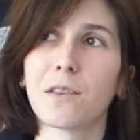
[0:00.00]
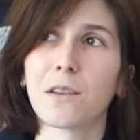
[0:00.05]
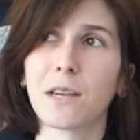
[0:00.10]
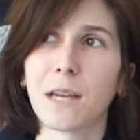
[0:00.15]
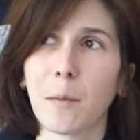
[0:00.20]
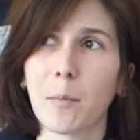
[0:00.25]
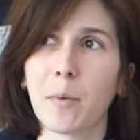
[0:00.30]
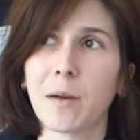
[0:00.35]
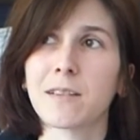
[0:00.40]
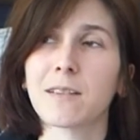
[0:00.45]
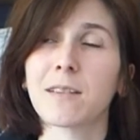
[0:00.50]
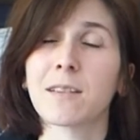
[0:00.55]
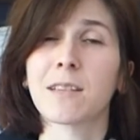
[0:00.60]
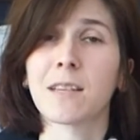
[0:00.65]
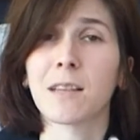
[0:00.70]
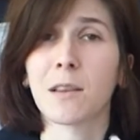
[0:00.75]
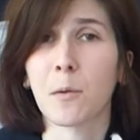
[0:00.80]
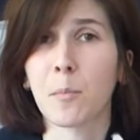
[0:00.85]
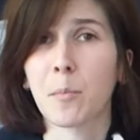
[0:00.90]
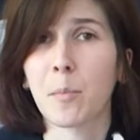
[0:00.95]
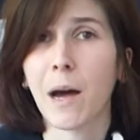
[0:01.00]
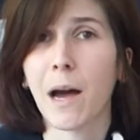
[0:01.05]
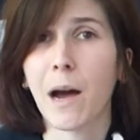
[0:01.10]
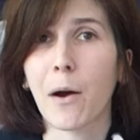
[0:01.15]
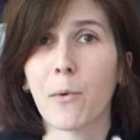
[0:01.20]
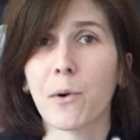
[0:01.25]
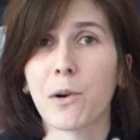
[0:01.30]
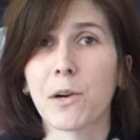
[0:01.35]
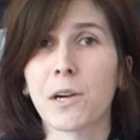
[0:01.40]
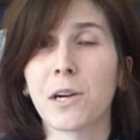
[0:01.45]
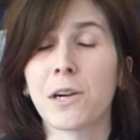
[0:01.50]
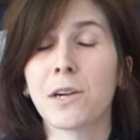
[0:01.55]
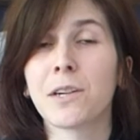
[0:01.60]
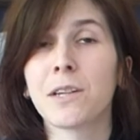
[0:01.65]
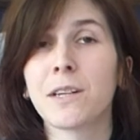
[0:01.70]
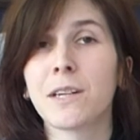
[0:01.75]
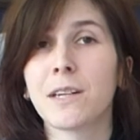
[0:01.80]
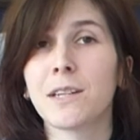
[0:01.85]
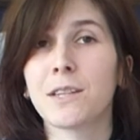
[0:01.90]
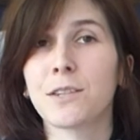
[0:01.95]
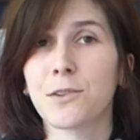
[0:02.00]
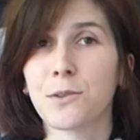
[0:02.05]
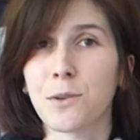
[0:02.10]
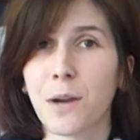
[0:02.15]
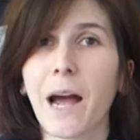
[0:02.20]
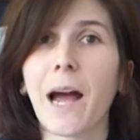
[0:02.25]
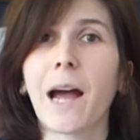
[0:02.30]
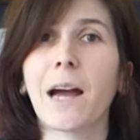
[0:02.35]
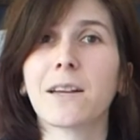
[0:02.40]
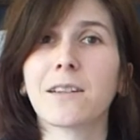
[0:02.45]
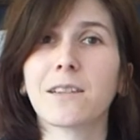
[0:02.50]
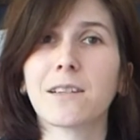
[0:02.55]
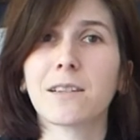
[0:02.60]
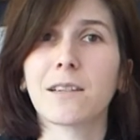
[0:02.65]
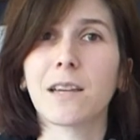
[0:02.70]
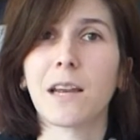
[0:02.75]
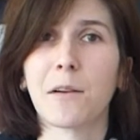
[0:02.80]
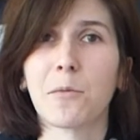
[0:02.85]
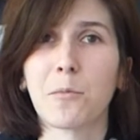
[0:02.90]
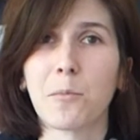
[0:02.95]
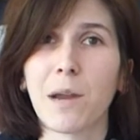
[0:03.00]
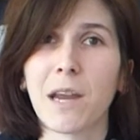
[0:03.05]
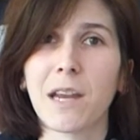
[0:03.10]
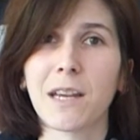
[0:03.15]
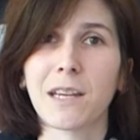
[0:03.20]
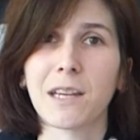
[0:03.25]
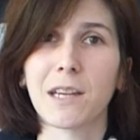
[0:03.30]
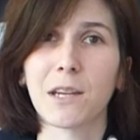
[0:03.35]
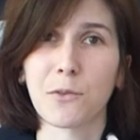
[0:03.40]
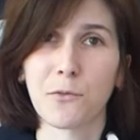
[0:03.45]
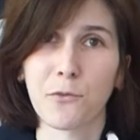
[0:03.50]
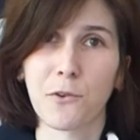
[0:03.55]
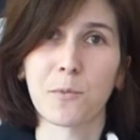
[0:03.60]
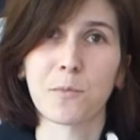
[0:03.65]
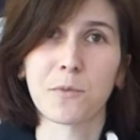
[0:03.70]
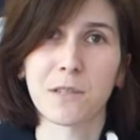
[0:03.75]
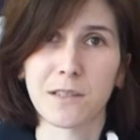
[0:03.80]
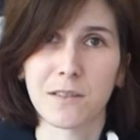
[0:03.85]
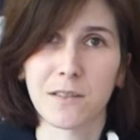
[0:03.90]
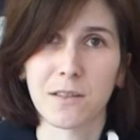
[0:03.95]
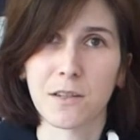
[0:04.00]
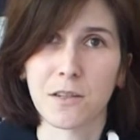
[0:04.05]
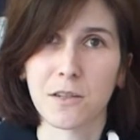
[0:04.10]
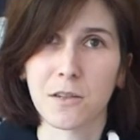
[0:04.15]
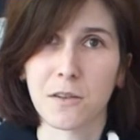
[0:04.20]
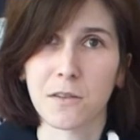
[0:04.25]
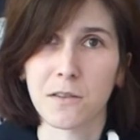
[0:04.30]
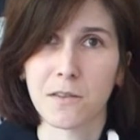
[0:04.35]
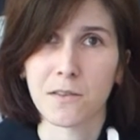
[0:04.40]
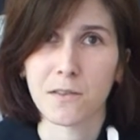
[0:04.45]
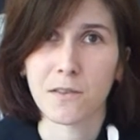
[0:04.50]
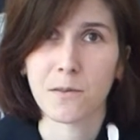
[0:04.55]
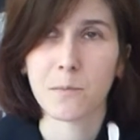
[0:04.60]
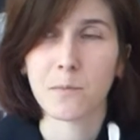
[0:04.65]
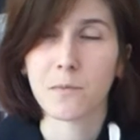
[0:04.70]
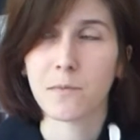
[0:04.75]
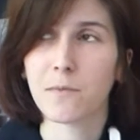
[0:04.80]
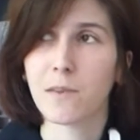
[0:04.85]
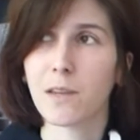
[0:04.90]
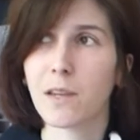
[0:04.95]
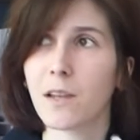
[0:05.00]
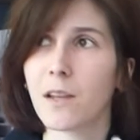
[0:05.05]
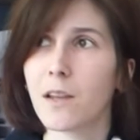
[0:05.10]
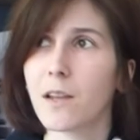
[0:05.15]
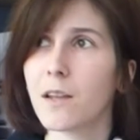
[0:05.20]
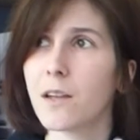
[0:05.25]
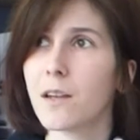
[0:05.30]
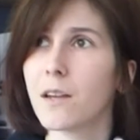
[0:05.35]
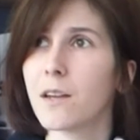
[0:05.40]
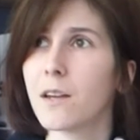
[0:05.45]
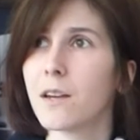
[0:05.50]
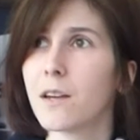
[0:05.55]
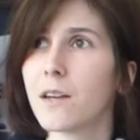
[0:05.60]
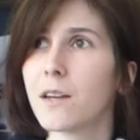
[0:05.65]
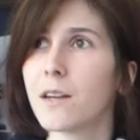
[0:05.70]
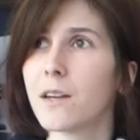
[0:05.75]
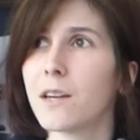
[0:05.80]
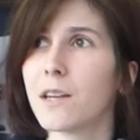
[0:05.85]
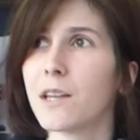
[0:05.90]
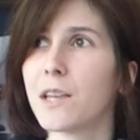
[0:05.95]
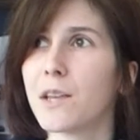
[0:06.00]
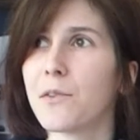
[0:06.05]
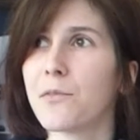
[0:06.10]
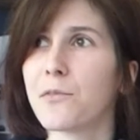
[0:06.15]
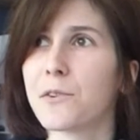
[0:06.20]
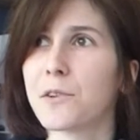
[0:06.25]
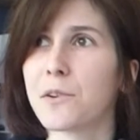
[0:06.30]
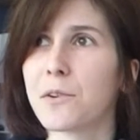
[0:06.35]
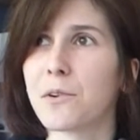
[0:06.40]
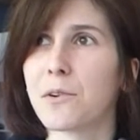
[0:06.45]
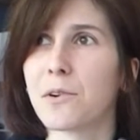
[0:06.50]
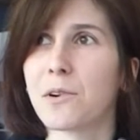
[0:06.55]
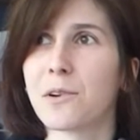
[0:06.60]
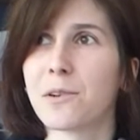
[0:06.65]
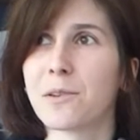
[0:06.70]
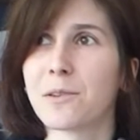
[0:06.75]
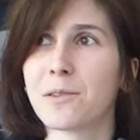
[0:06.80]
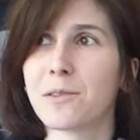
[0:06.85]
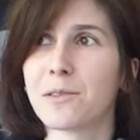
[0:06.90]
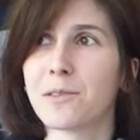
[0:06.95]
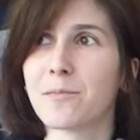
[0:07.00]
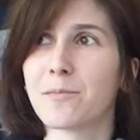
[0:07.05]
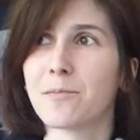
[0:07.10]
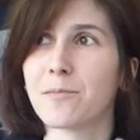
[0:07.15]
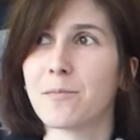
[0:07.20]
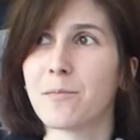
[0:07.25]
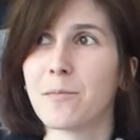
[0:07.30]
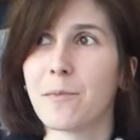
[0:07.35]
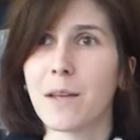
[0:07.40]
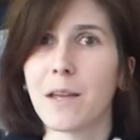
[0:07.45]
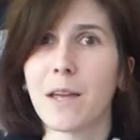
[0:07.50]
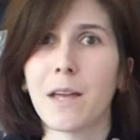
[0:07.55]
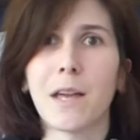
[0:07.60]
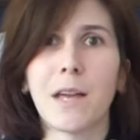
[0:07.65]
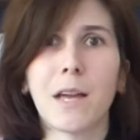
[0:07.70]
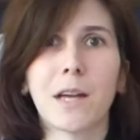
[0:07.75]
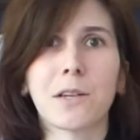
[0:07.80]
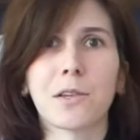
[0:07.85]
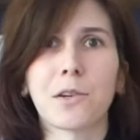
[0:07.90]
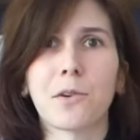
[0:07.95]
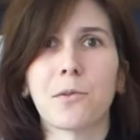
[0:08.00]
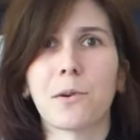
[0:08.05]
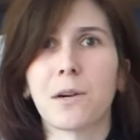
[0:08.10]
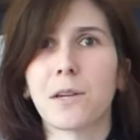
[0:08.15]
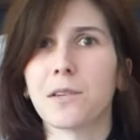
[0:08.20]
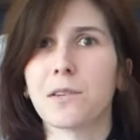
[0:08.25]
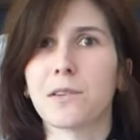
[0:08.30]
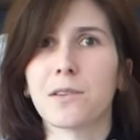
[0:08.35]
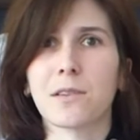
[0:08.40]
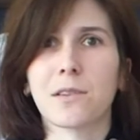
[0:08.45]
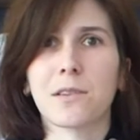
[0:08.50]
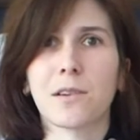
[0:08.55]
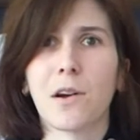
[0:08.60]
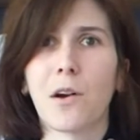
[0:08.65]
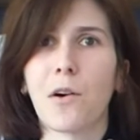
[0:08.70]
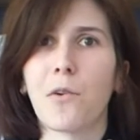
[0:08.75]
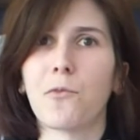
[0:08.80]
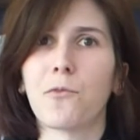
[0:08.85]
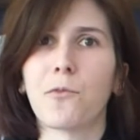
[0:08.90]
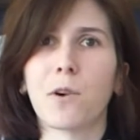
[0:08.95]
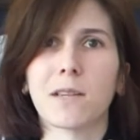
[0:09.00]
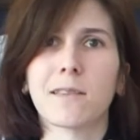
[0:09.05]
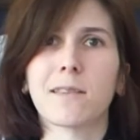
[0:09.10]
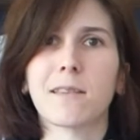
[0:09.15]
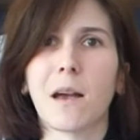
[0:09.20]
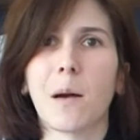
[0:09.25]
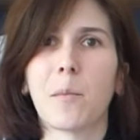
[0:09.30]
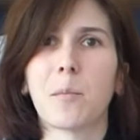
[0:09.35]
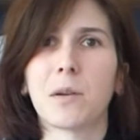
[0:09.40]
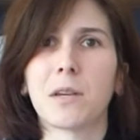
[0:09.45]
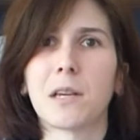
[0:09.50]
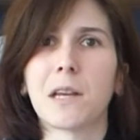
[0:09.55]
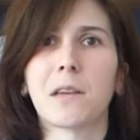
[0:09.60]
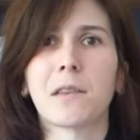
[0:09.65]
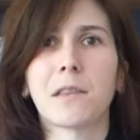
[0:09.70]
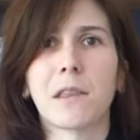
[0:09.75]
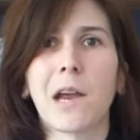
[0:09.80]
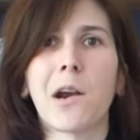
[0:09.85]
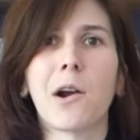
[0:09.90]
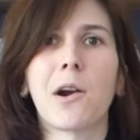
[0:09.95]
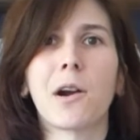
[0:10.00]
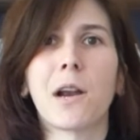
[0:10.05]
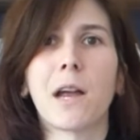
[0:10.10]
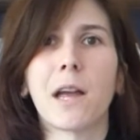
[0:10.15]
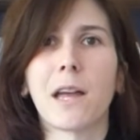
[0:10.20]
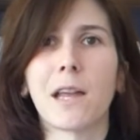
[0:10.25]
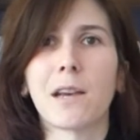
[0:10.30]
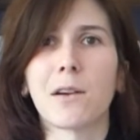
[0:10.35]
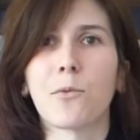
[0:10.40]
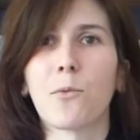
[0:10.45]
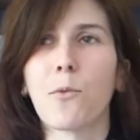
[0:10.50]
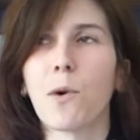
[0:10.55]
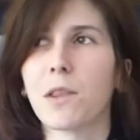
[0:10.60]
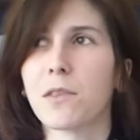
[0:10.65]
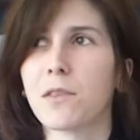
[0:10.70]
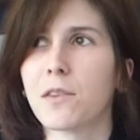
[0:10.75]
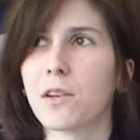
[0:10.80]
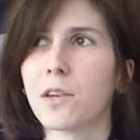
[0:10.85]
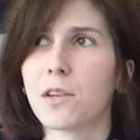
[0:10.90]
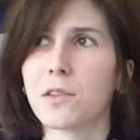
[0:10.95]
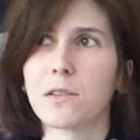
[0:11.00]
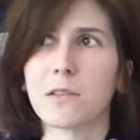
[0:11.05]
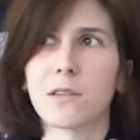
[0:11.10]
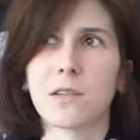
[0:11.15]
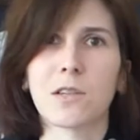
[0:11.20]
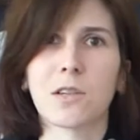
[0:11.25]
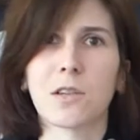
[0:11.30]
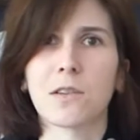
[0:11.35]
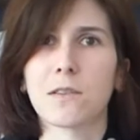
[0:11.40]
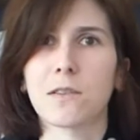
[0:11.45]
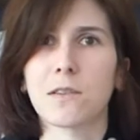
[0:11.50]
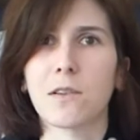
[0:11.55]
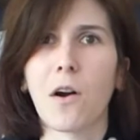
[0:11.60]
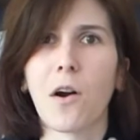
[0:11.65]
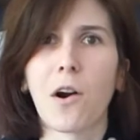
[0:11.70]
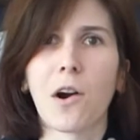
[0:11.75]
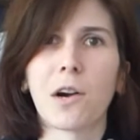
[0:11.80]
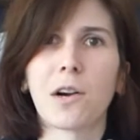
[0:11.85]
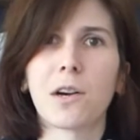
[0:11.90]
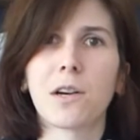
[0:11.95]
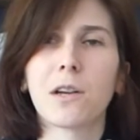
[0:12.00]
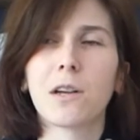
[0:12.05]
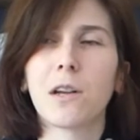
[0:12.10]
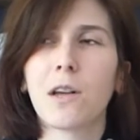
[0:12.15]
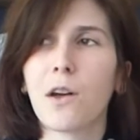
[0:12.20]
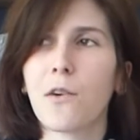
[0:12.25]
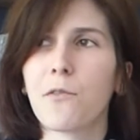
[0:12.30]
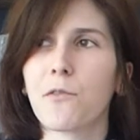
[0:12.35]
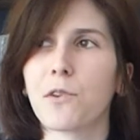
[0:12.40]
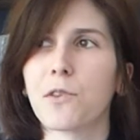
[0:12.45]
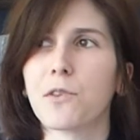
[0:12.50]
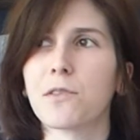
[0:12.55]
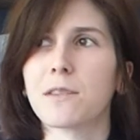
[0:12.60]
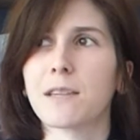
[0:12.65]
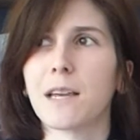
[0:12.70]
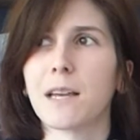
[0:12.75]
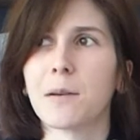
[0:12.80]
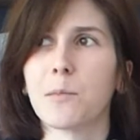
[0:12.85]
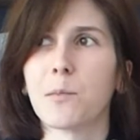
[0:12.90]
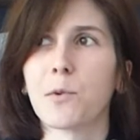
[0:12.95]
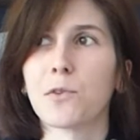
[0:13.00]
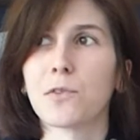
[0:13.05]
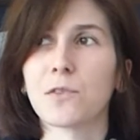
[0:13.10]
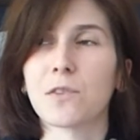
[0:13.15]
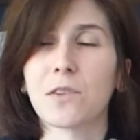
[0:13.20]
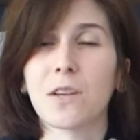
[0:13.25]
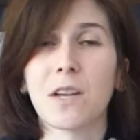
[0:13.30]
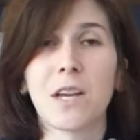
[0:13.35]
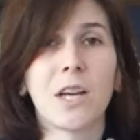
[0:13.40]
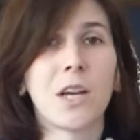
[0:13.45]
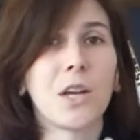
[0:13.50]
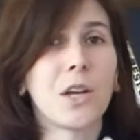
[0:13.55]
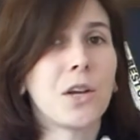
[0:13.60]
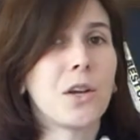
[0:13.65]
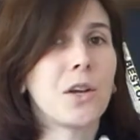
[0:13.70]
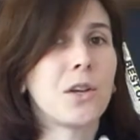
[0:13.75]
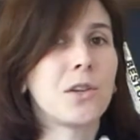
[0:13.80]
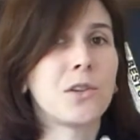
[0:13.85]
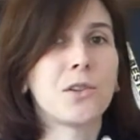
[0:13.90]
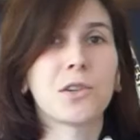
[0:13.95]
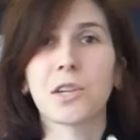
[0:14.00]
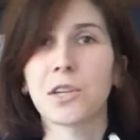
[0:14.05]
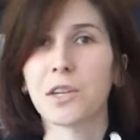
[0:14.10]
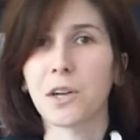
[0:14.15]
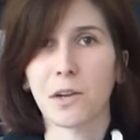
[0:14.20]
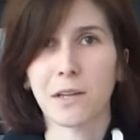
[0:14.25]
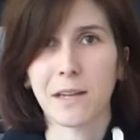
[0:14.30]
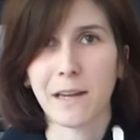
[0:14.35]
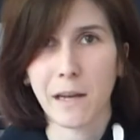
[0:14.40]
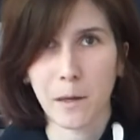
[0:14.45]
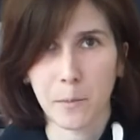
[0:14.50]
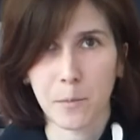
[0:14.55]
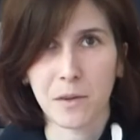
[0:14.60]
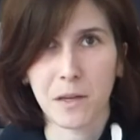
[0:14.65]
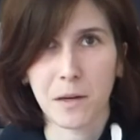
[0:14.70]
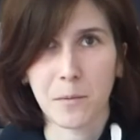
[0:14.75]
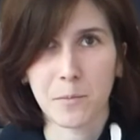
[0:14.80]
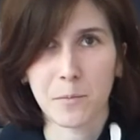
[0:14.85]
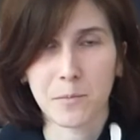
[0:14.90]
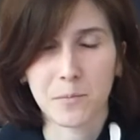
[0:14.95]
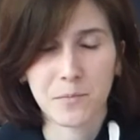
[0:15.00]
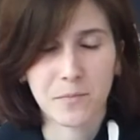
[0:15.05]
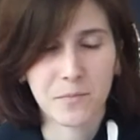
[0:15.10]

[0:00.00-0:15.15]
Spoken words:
the capacity, the power to act and make informed decisions. If you're ignorant of what's happening there and what the conditions are for these animals, you cannot help them.